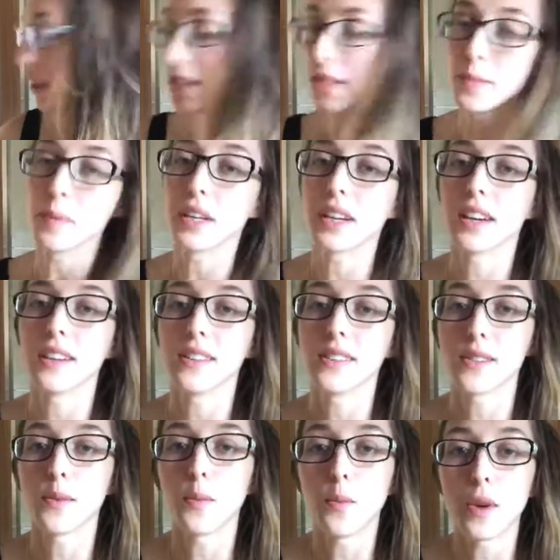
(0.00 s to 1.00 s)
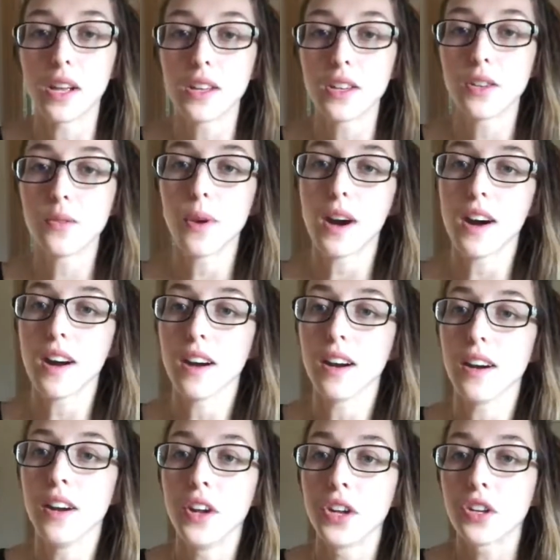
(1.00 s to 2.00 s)
is because when you
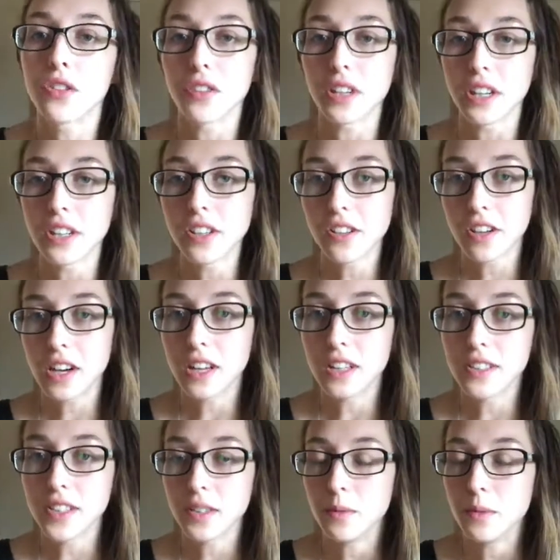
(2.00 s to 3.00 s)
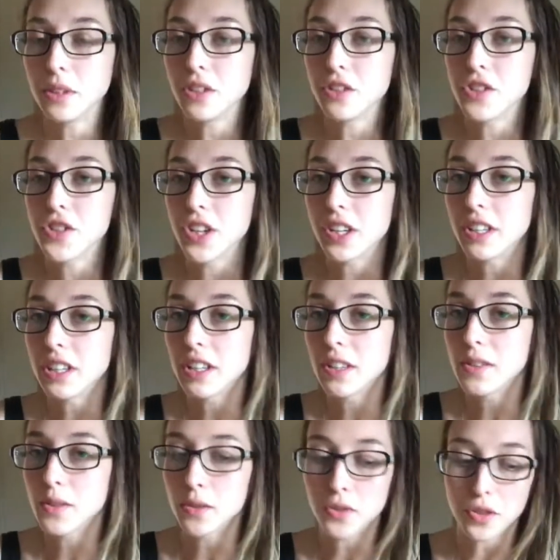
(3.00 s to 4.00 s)
are creating your content, when you're sharing it
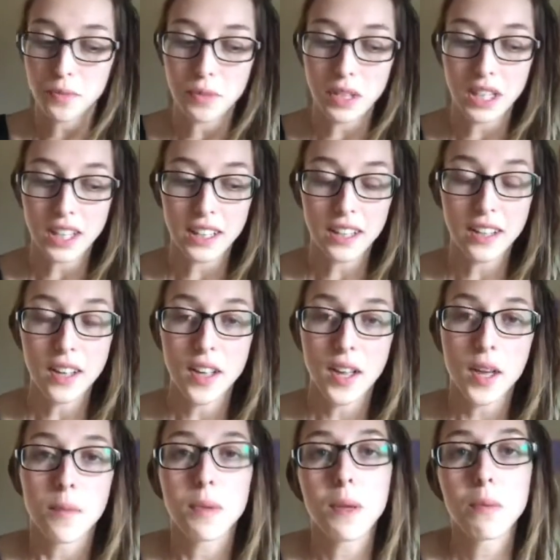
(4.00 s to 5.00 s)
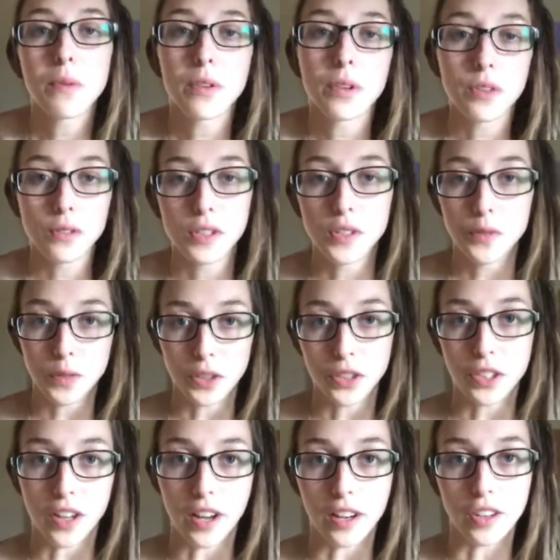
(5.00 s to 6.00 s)
on social media, people are going to feel
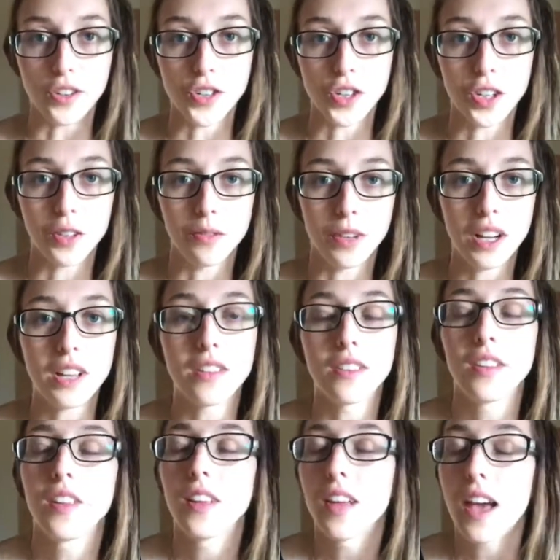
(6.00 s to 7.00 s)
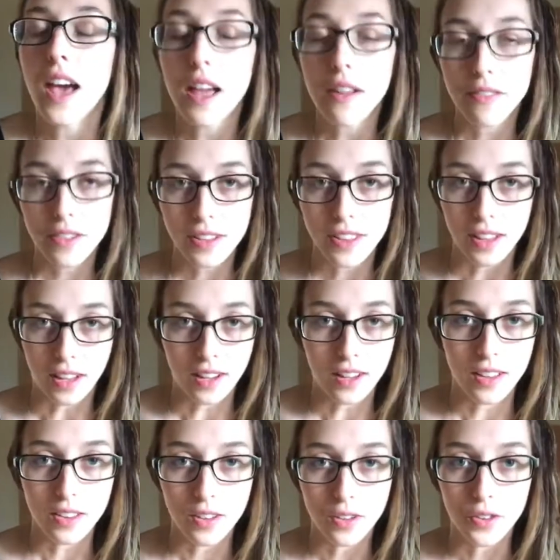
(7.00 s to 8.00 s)
your energy, right? Everything
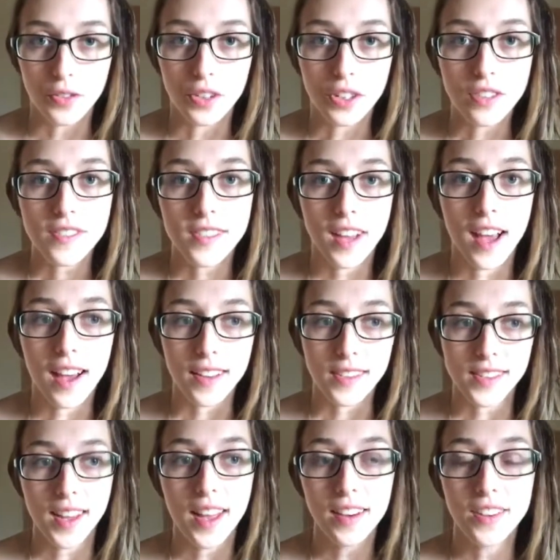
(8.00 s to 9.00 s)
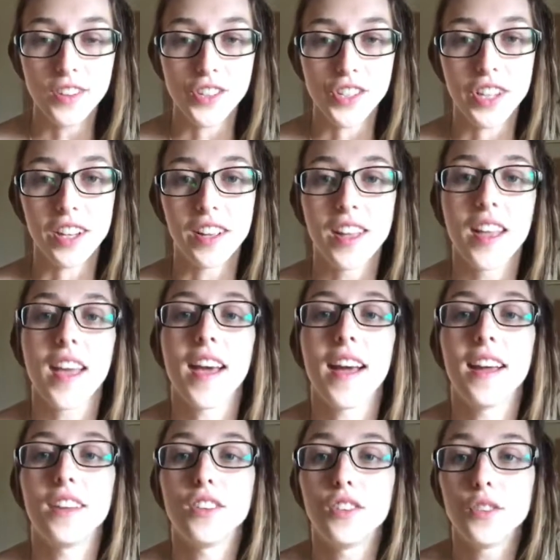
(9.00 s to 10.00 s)
in the universe has energy,
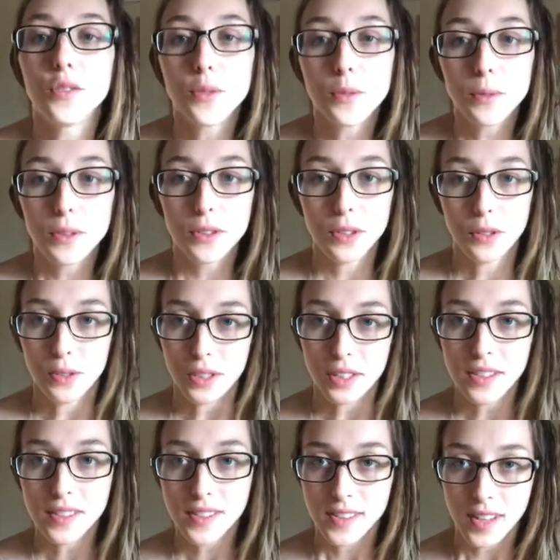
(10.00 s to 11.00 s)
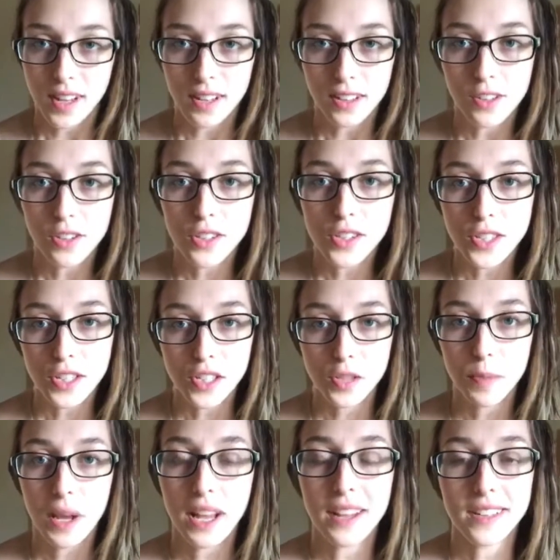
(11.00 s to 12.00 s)
and you will notice, and you can start to
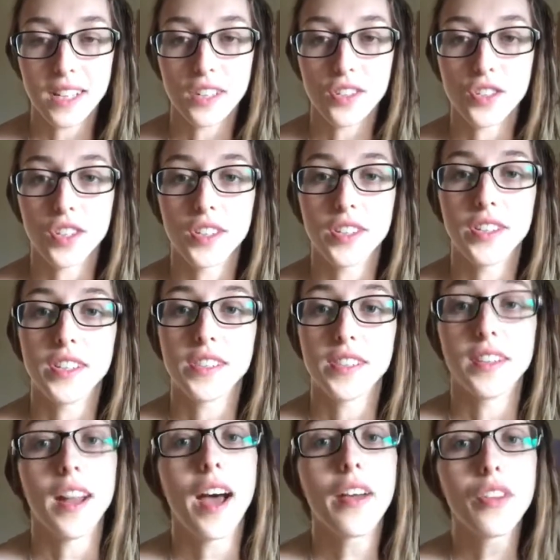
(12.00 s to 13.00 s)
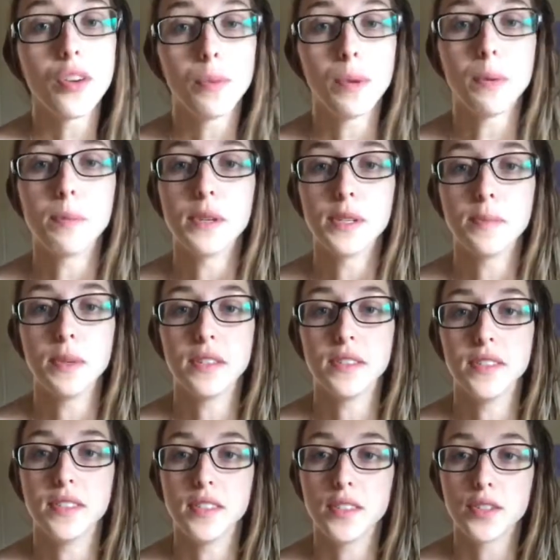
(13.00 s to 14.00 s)
pay attention to this in other people's
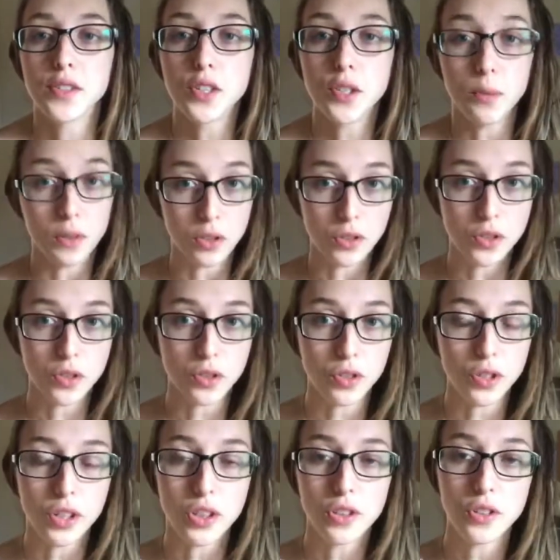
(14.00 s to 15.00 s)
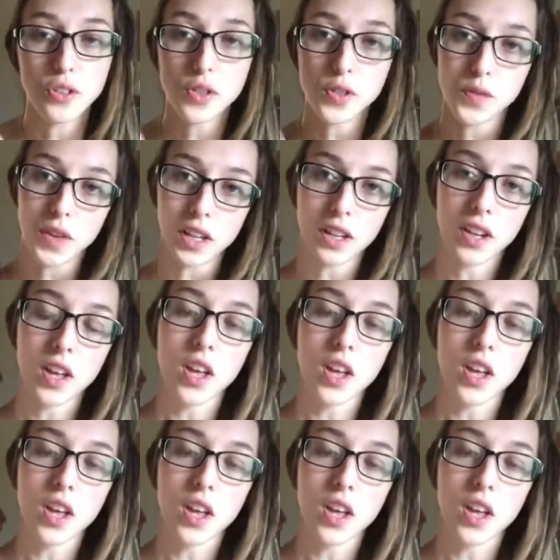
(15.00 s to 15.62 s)
businesses too. When you're scrolling the newsfeed,